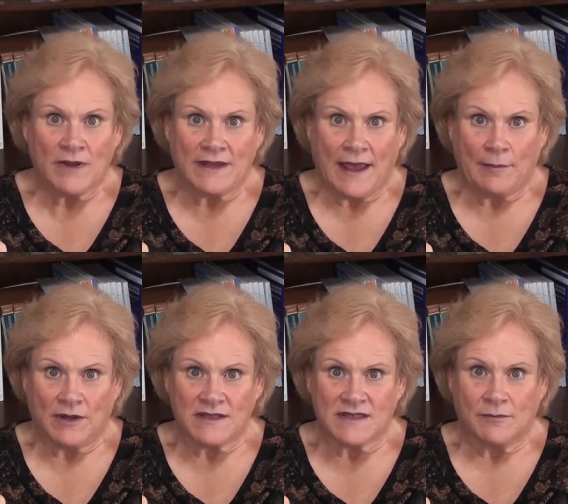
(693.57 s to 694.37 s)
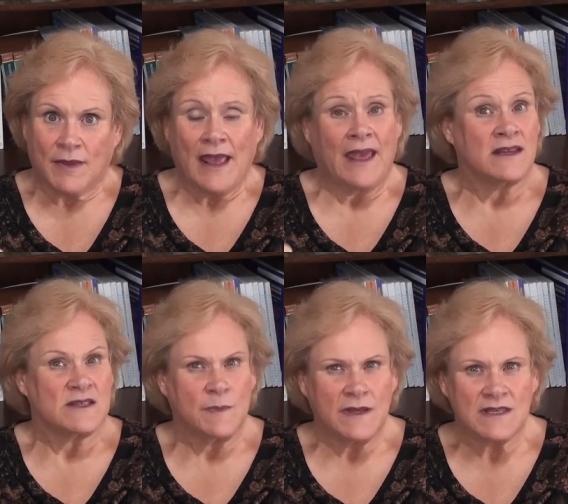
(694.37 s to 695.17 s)
metabolism and it
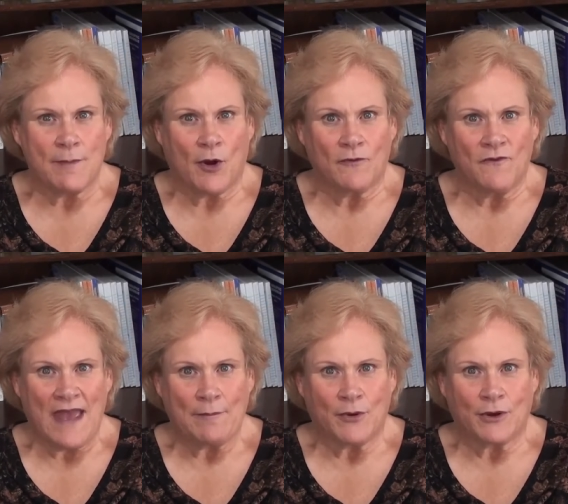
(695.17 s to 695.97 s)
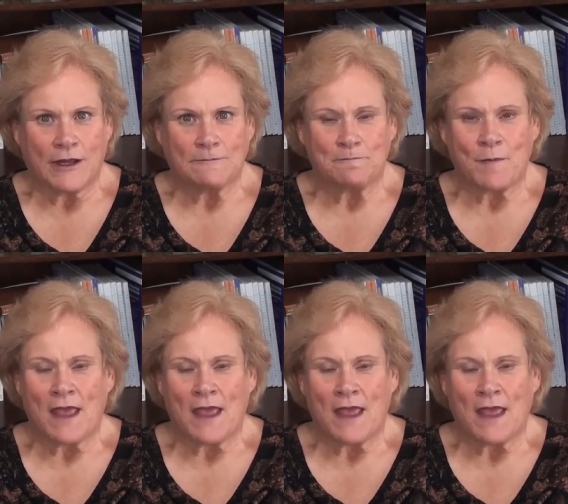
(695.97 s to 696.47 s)
speeds up our fat burning.